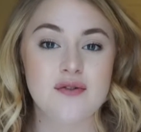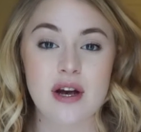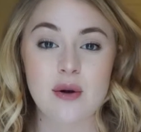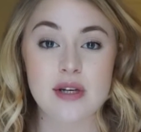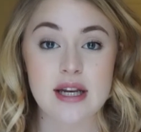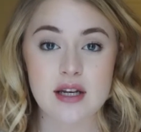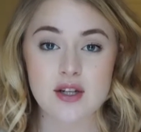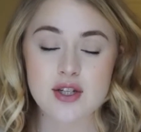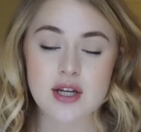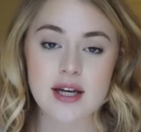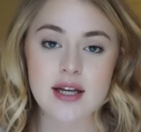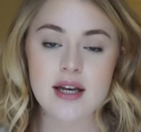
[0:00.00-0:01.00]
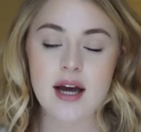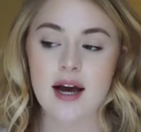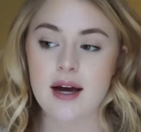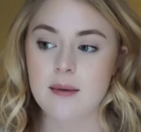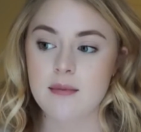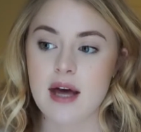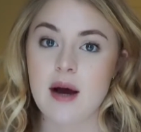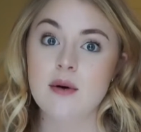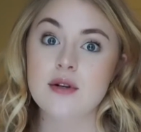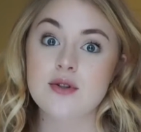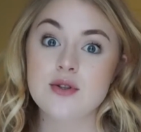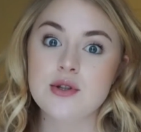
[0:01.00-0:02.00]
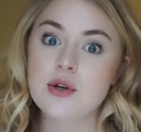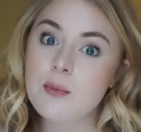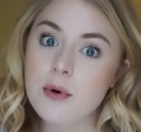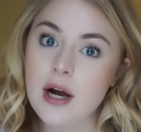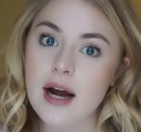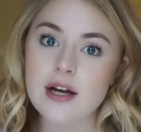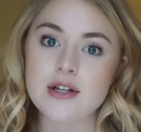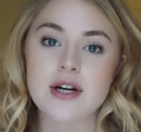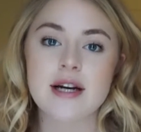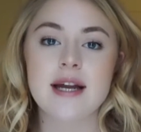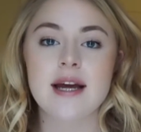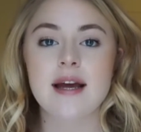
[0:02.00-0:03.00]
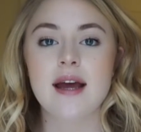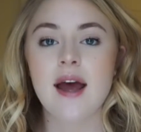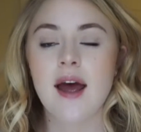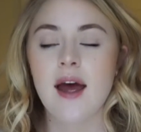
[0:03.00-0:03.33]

Foundation. That was super hydrating.